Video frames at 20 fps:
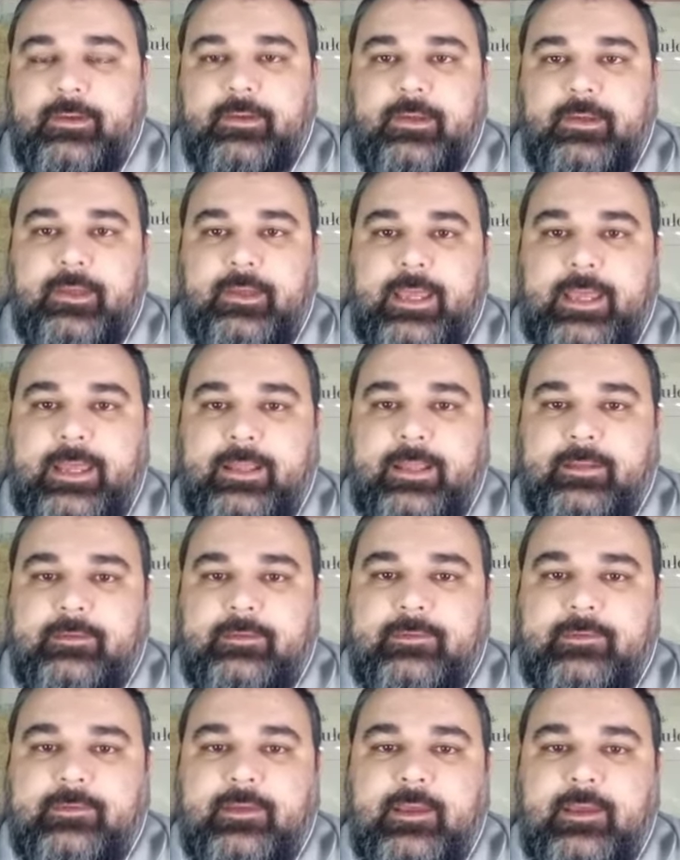and
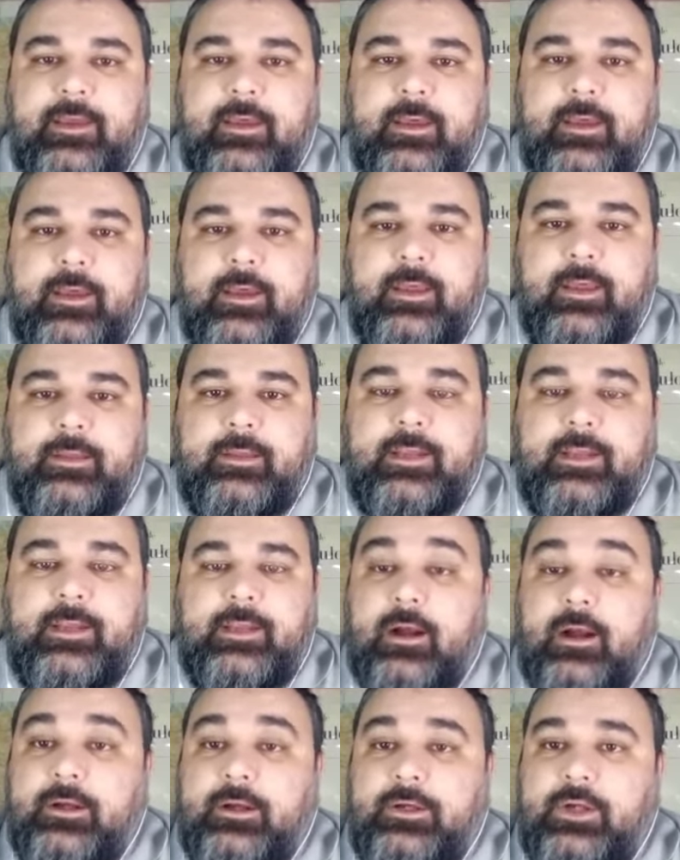there
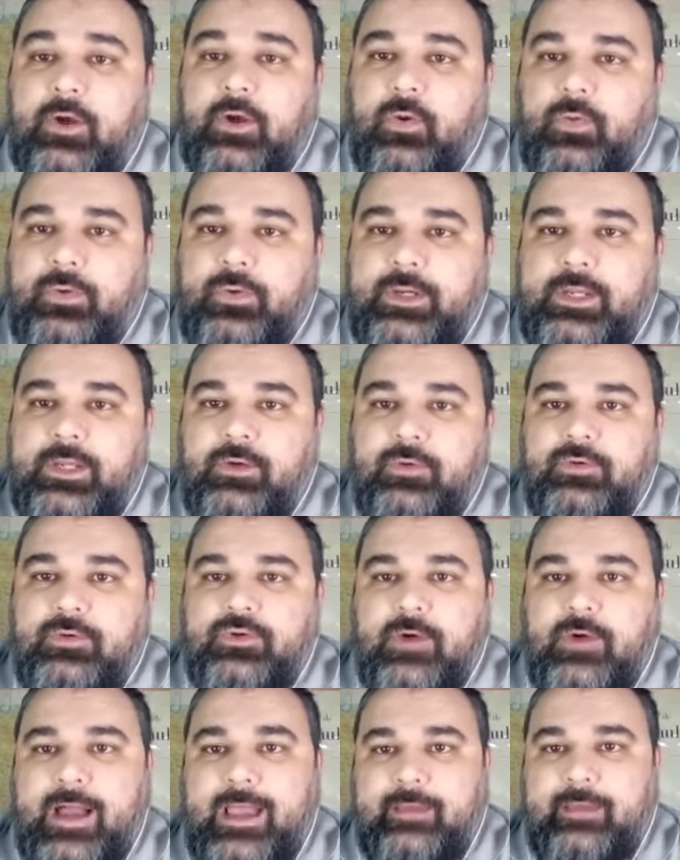are no new
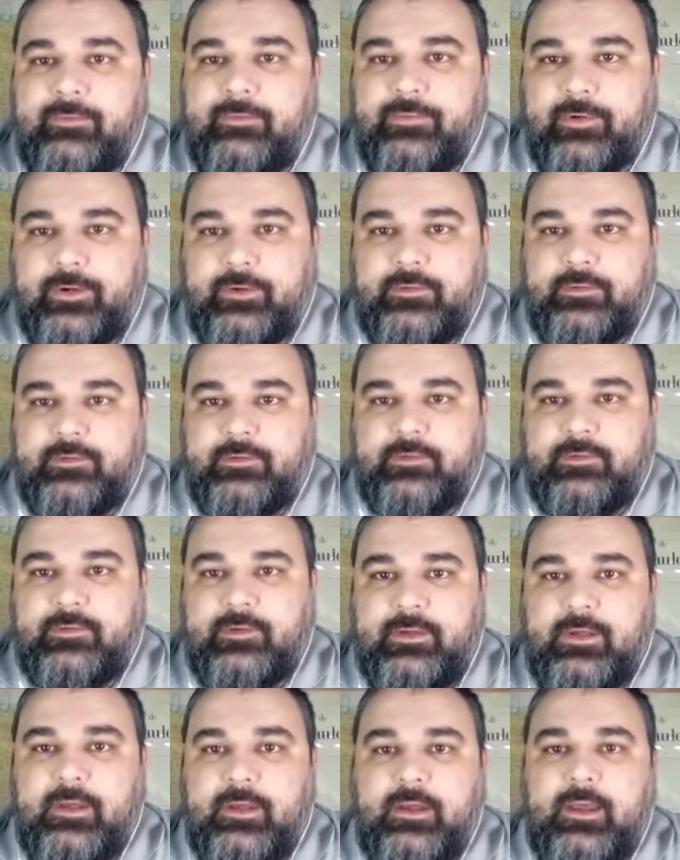drivers
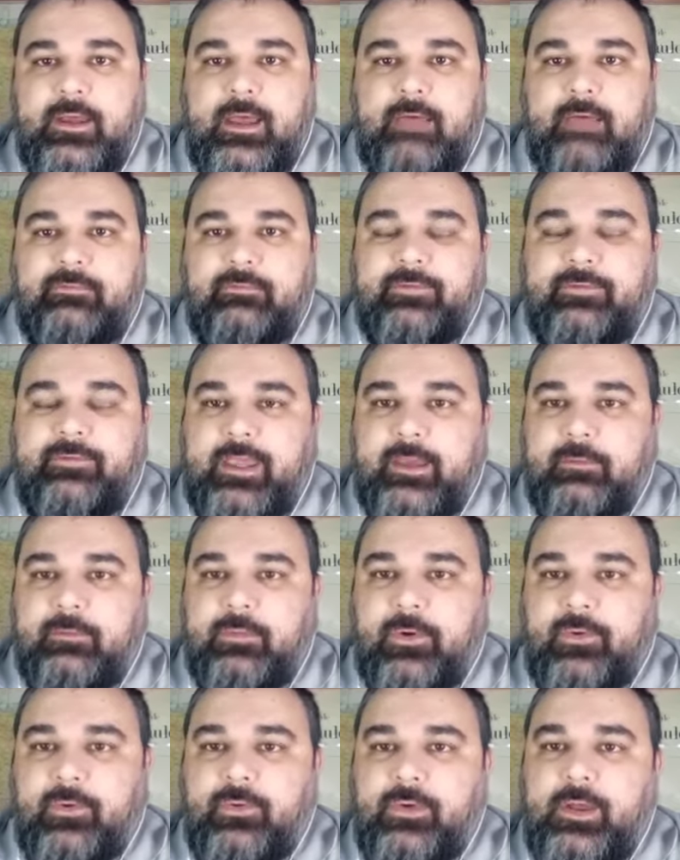
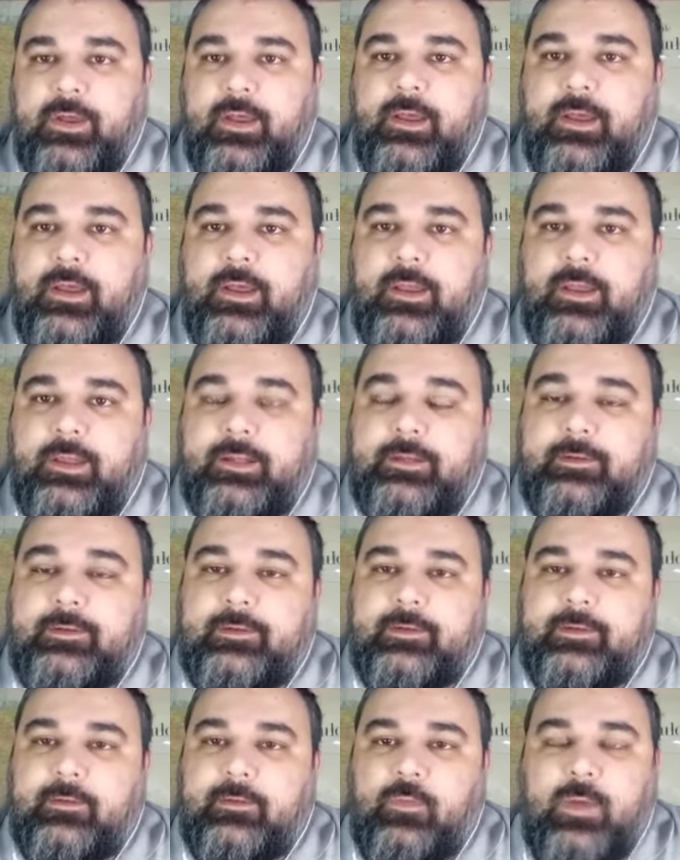available
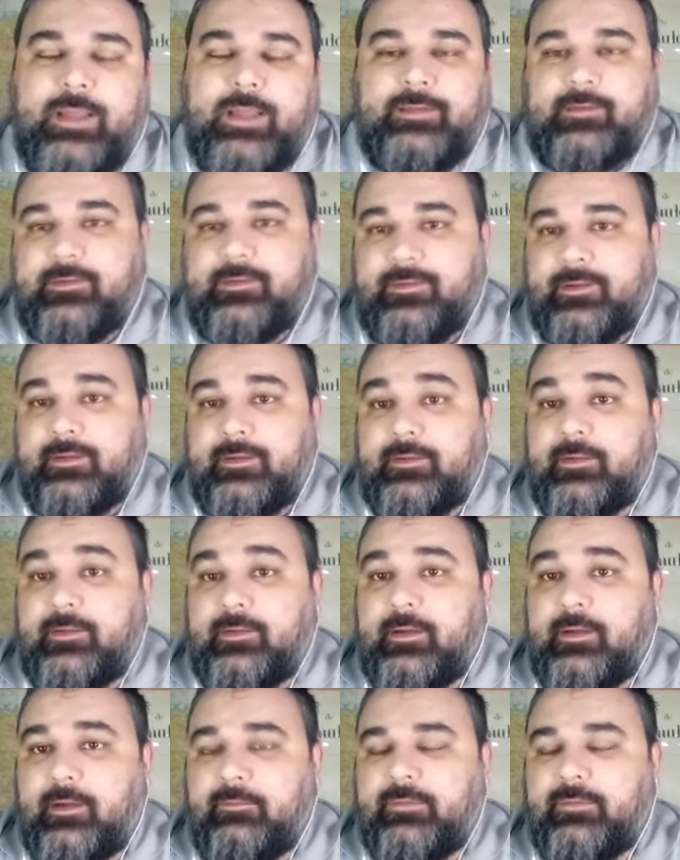in the quantity, in the
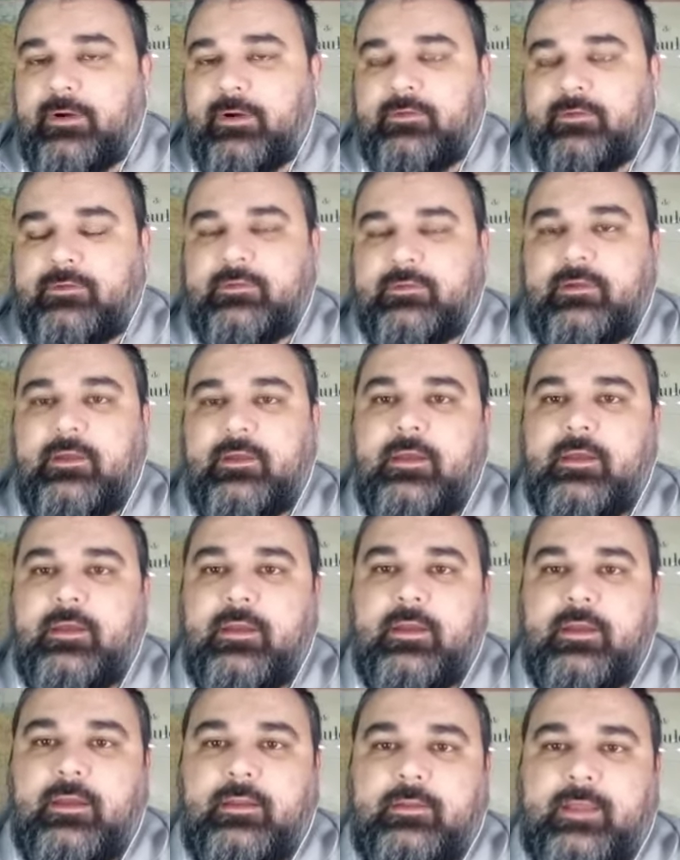numbers
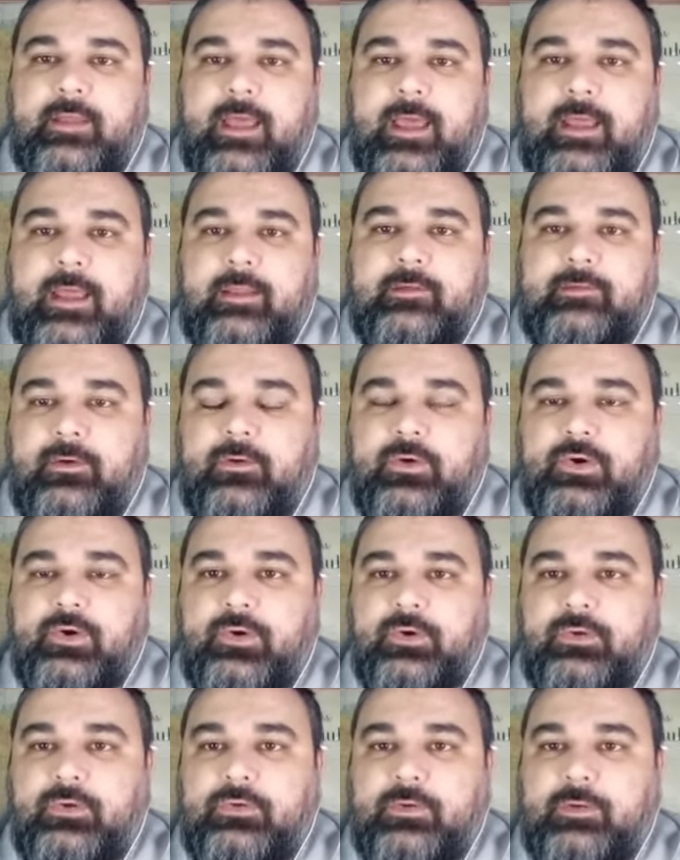that
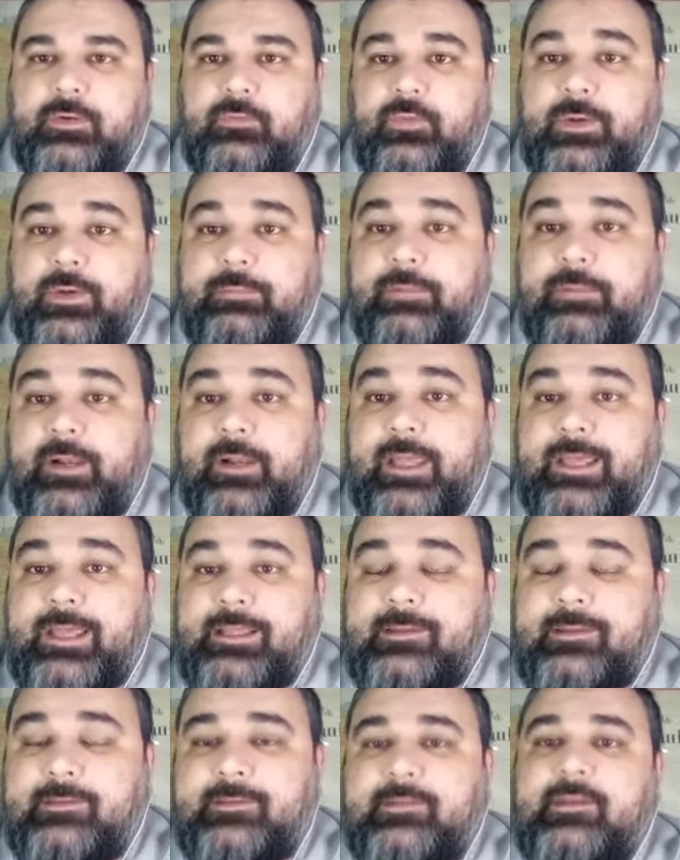could
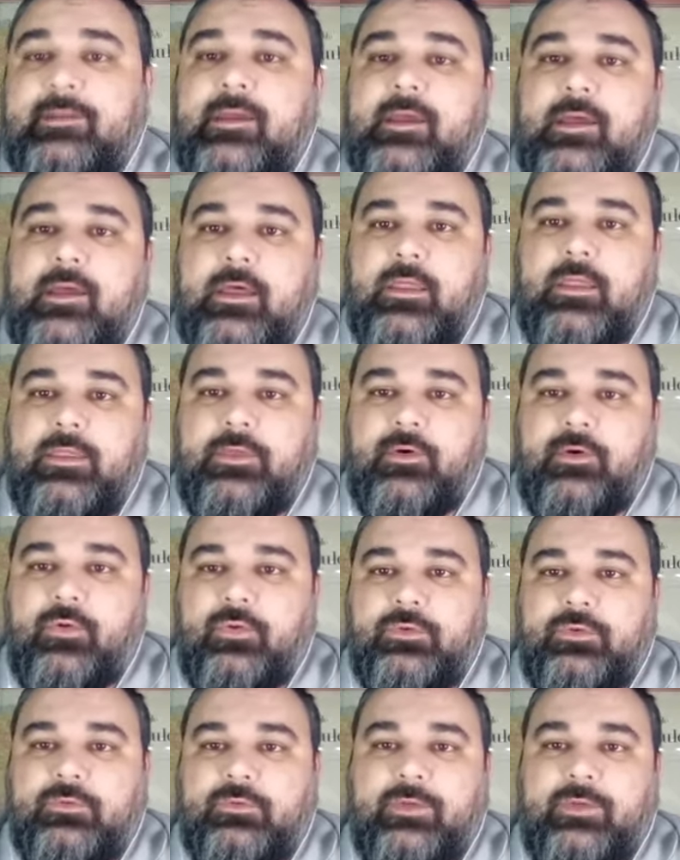replace
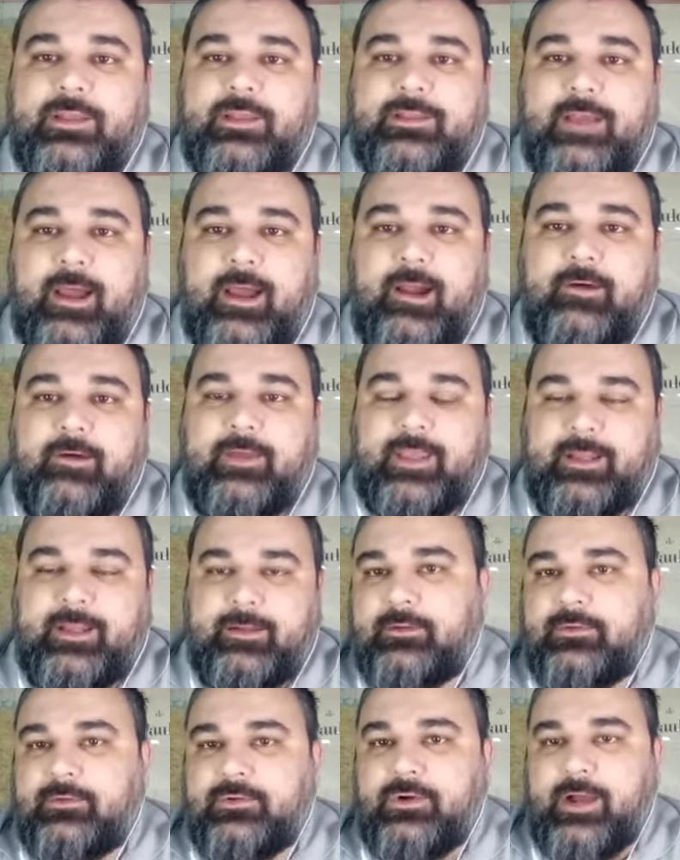those
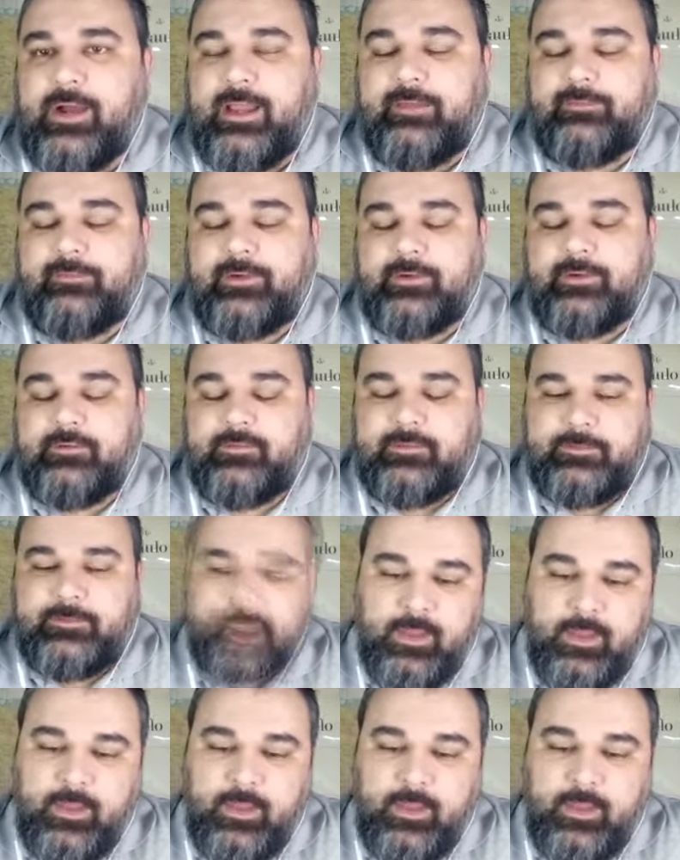retiring drivers.